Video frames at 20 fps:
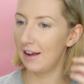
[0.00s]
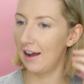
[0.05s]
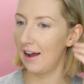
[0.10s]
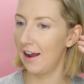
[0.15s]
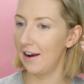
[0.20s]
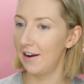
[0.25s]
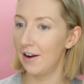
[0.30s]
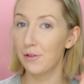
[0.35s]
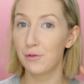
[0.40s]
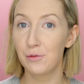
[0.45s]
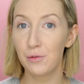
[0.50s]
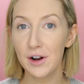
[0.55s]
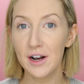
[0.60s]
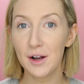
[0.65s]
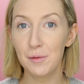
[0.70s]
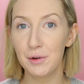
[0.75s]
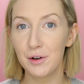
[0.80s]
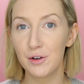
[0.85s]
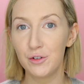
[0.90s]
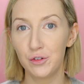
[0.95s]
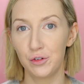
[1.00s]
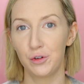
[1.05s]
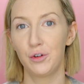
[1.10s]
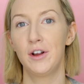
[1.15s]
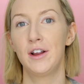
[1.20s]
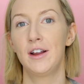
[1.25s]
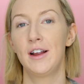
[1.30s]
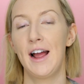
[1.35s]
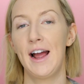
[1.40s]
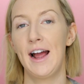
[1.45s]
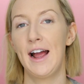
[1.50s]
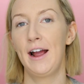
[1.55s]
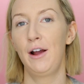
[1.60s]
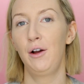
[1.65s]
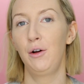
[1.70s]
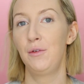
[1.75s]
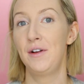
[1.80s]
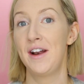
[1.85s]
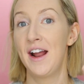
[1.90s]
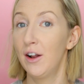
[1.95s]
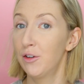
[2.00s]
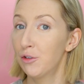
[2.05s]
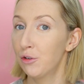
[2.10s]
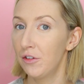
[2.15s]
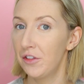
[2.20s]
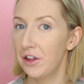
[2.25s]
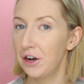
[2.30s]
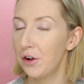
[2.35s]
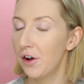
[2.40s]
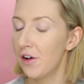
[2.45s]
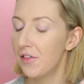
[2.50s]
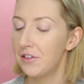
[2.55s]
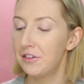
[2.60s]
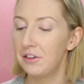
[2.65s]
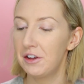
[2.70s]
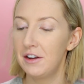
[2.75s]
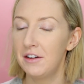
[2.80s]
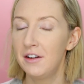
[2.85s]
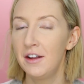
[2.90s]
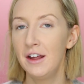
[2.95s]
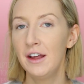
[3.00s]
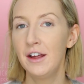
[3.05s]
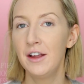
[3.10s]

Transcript: and I've really been enjoying how natural they look on the skin.